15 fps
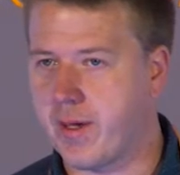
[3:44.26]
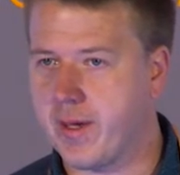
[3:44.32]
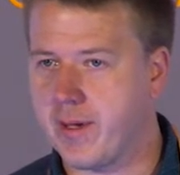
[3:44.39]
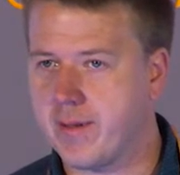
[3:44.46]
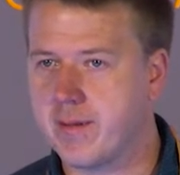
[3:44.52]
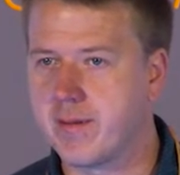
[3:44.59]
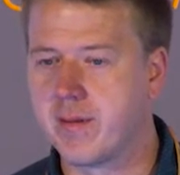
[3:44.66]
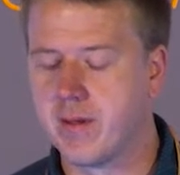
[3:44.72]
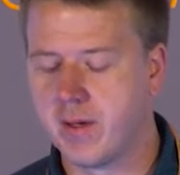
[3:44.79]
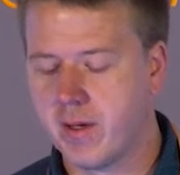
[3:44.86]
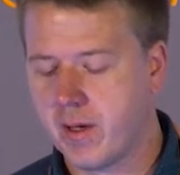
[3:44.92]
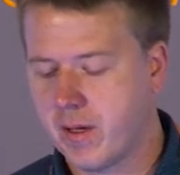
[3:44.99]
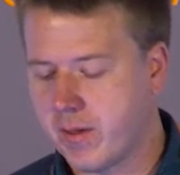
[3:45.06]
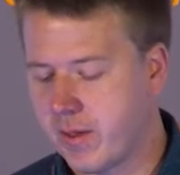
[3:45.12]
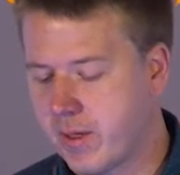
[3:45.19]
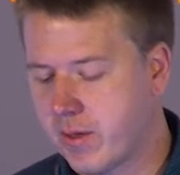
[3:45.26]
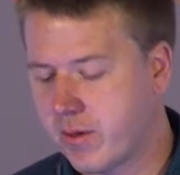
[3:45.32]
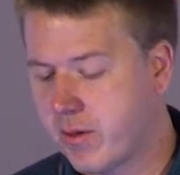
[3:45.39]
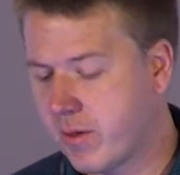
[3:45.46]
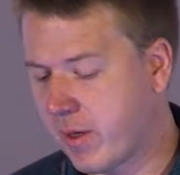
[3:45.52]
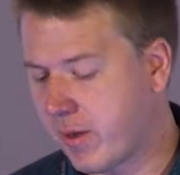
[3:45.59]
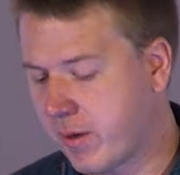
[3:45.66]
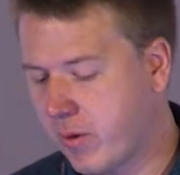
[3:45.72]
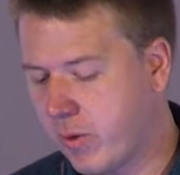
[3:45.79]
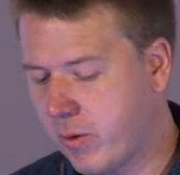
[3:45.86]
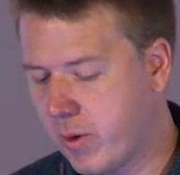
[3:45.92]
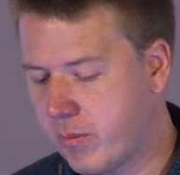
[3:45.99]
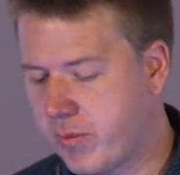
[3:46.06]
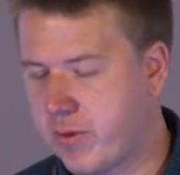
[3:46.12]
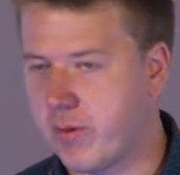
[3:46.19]
guess, then it can go
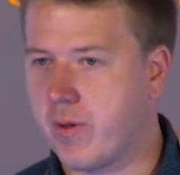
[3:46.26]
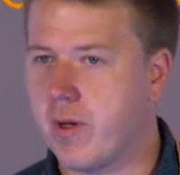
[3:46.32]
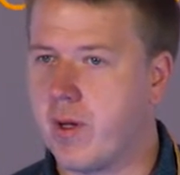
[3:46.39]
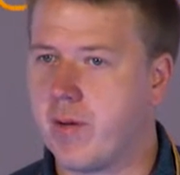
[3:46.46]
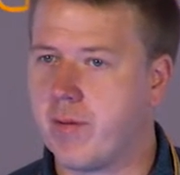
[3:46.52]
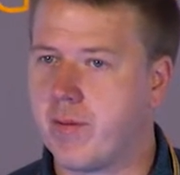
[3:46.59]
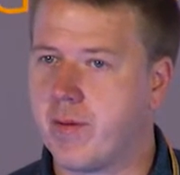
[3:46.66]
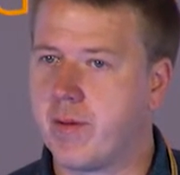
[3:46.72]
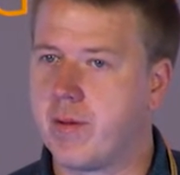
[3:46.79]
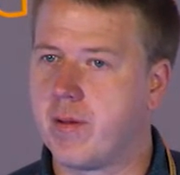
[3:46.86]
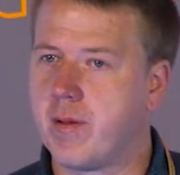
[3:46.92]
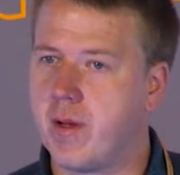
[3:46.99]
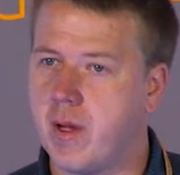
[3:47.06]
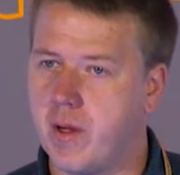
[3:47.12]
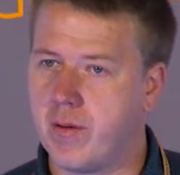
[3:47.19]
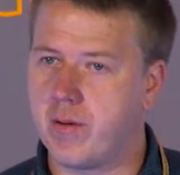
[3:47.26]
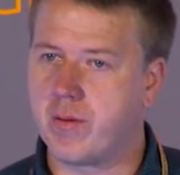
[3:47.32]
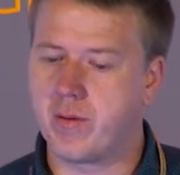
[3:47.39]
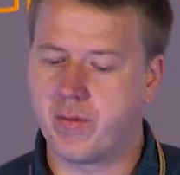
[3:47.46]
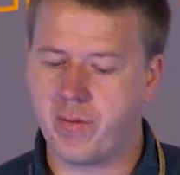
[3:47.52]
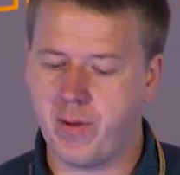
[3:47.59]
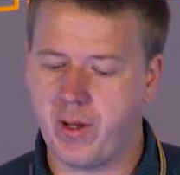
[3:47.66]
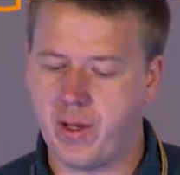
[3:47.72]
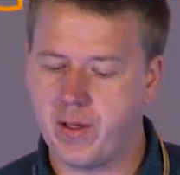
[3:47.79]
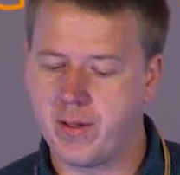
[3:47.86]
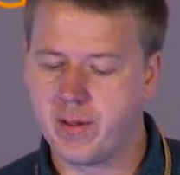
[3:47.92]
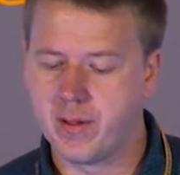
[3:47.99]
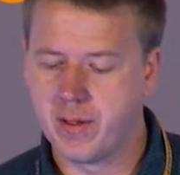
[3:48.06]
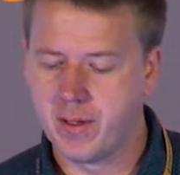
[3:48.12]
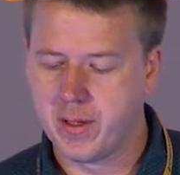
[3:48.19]
up to half an hour to
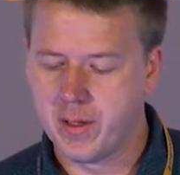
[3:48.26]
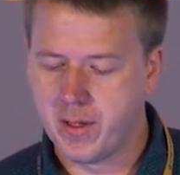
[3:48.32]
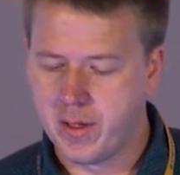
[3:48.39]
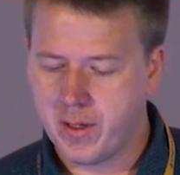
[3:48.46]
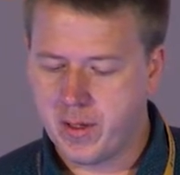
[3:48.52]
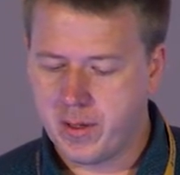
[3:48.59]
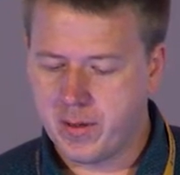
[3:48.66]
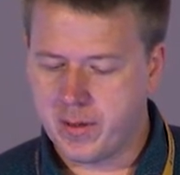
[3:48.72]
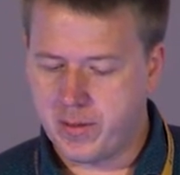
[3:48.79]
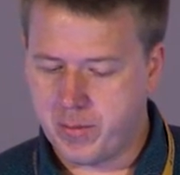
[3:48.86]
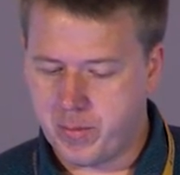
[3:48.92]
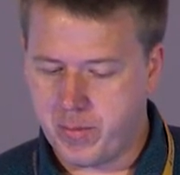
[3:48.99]
find this